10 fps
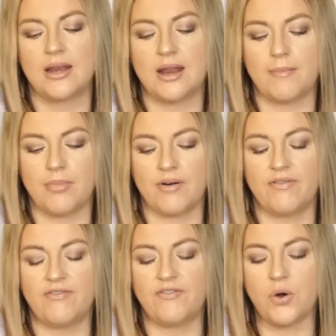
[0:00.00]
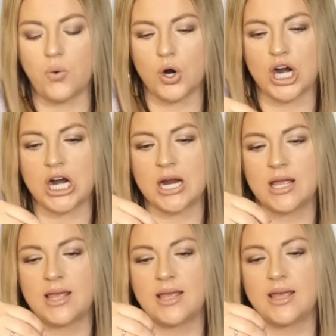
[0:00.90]
Number 4
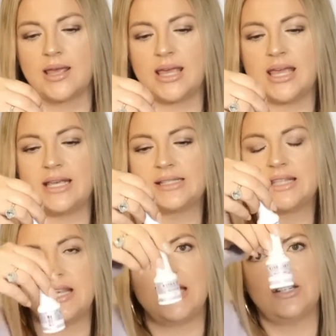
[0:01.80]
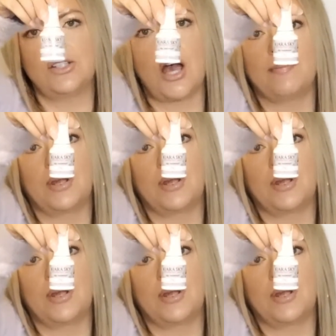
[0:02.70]
is the top